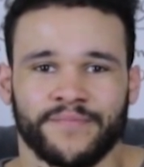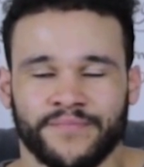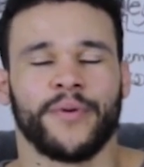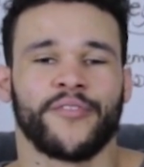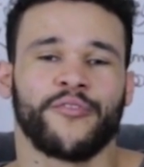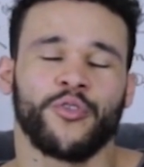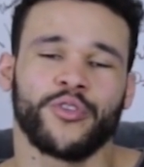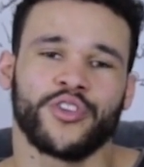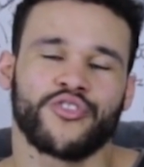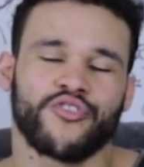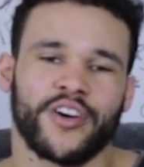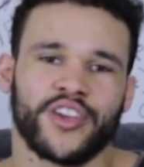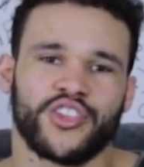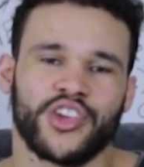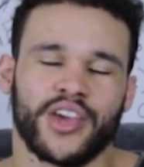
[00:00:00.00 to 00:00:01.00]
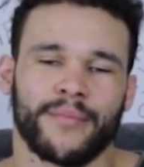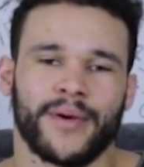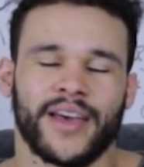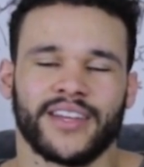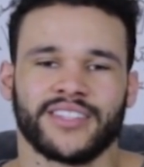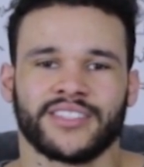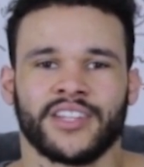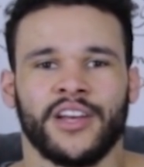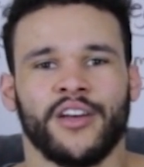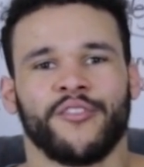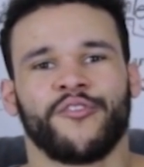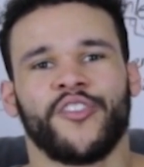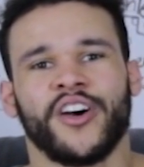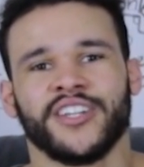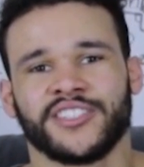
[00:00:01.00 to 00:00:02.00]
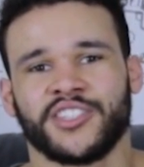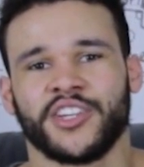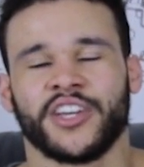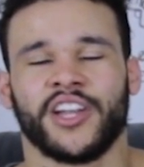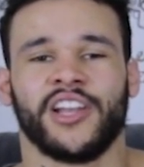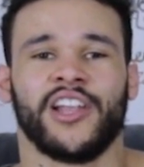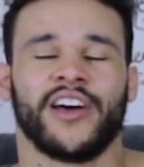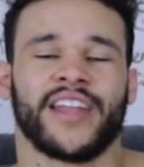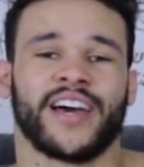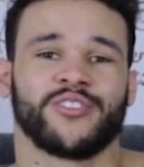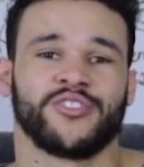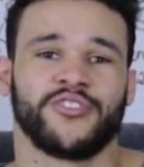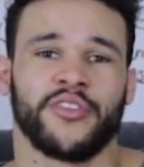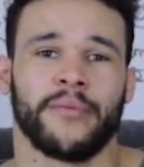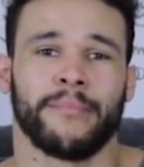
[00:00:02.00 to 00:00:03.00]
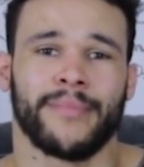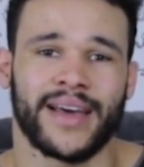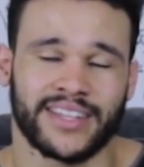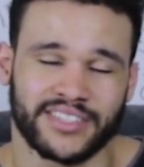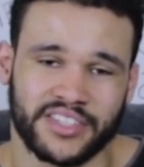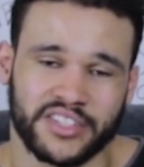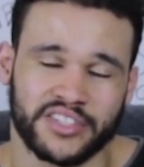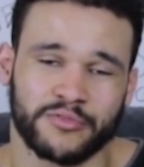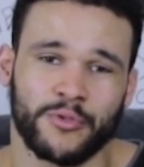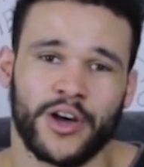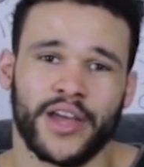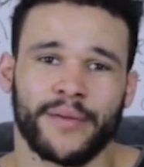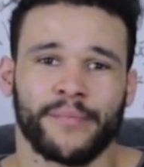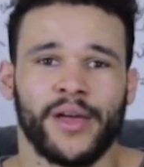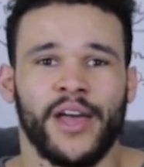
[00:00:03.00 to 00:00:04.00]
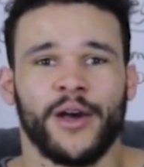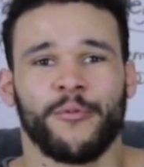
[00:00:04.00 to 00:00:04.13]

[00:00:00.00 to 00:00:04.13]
Before you try GMS, first you're going to learn how to do a master swipe,